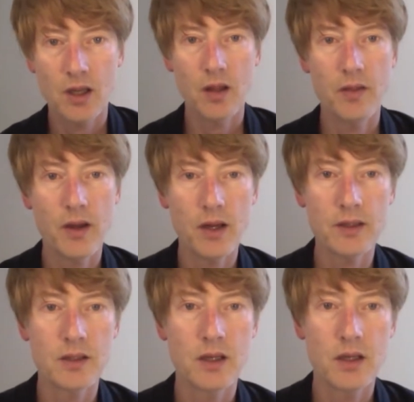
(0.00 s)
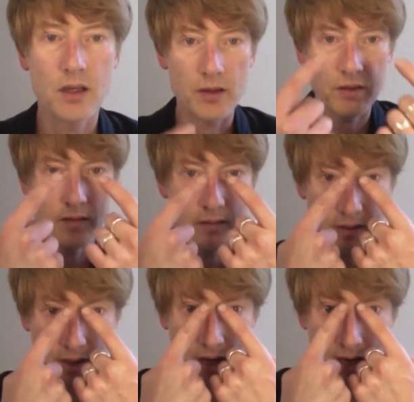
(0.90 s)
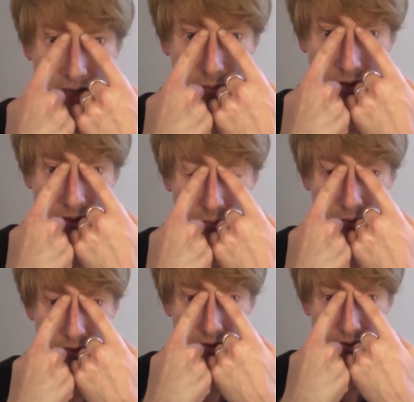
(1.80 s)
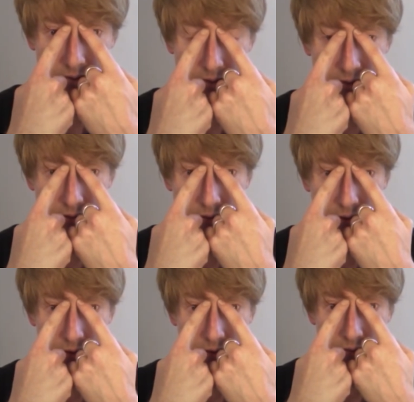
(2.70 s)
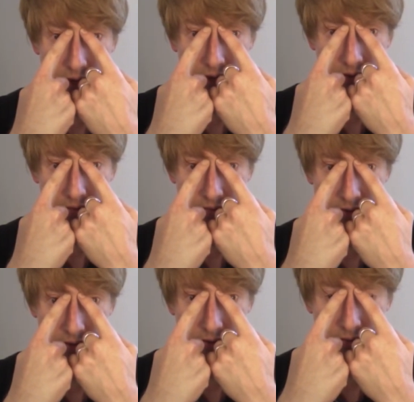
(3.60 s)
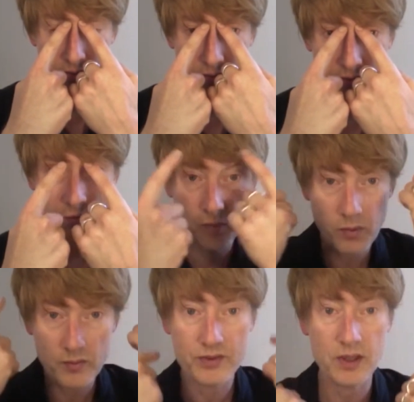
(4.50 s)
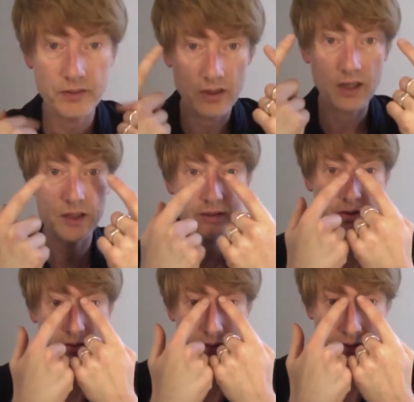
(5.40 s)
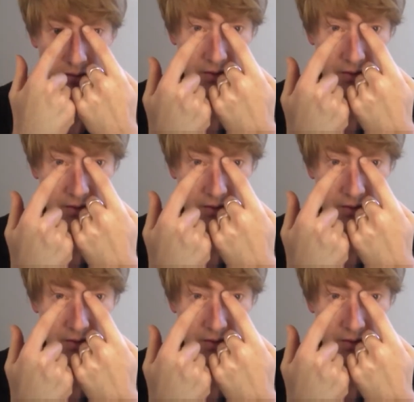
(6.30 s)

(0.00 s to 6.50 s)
that the eyebrow point you can use either side because you've got them on both sides of your head. So you can